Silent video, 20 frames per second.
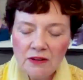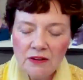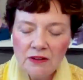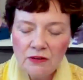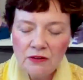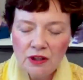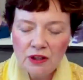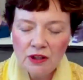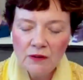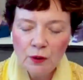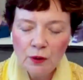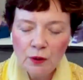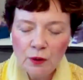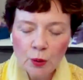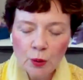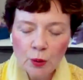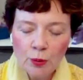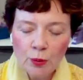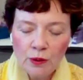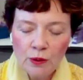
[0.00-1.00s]
is the
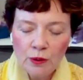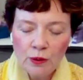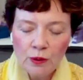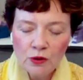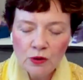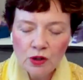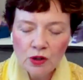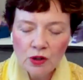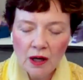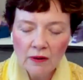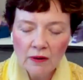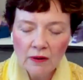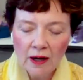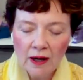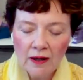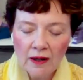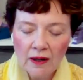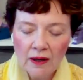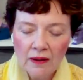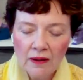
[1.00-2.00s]
energy of your root
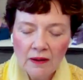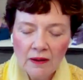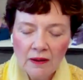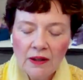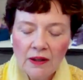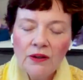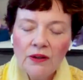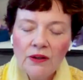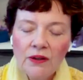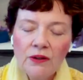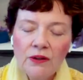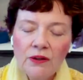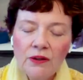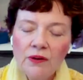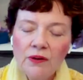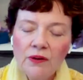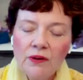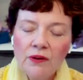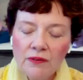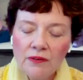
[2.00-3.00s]
chakra.
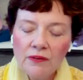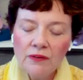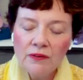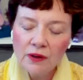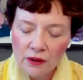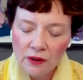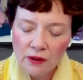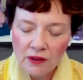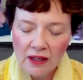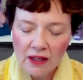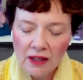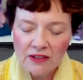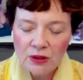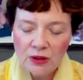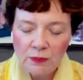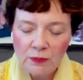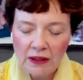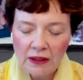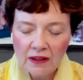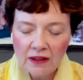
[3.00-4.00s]
You have heard
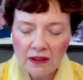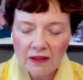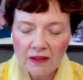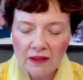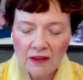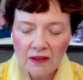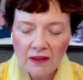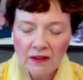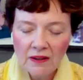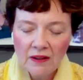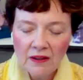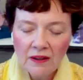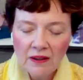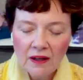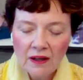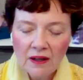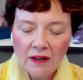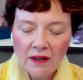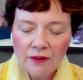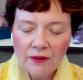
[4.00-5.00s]
us speak
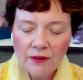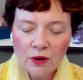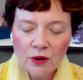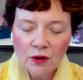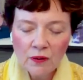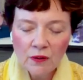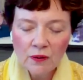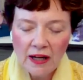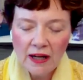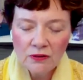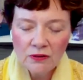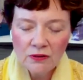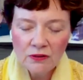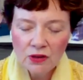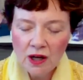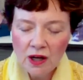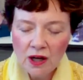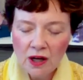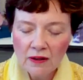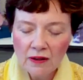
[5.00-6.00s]
of your
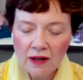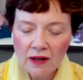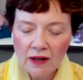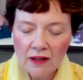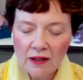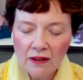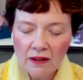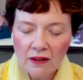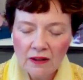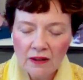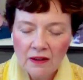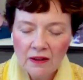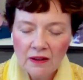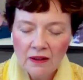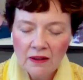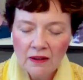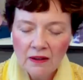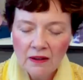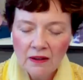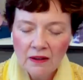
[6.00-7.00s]
crown chakra
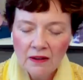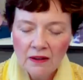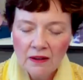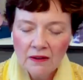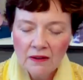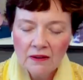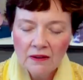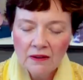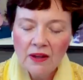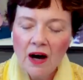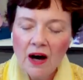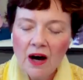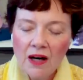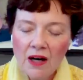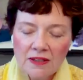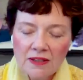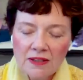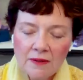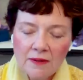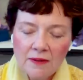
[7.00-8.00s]
and
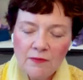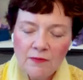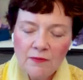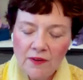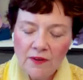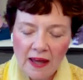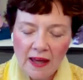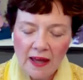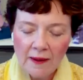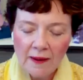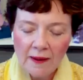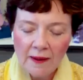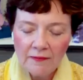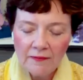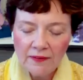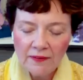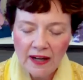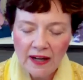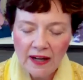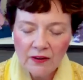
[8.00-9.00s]
the awesome
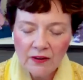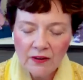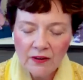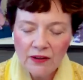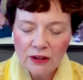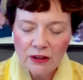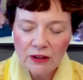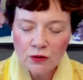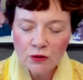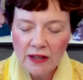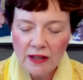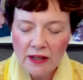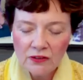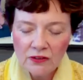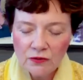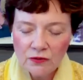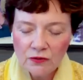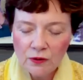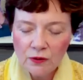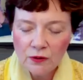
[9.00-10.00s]
violet fire that
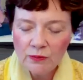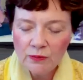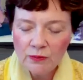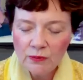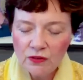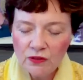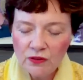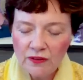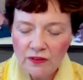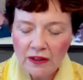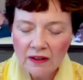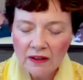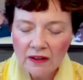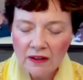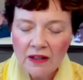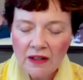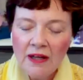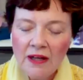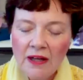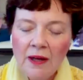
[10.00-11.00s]
transforms
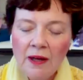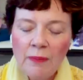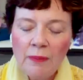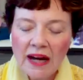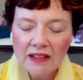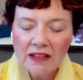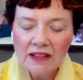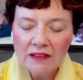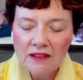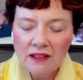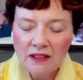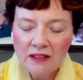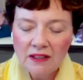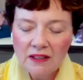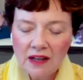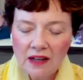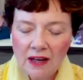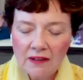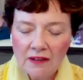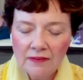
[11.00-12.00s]
fear back
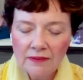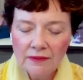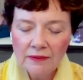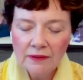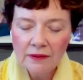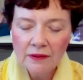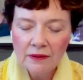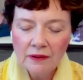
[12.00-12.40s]
into love.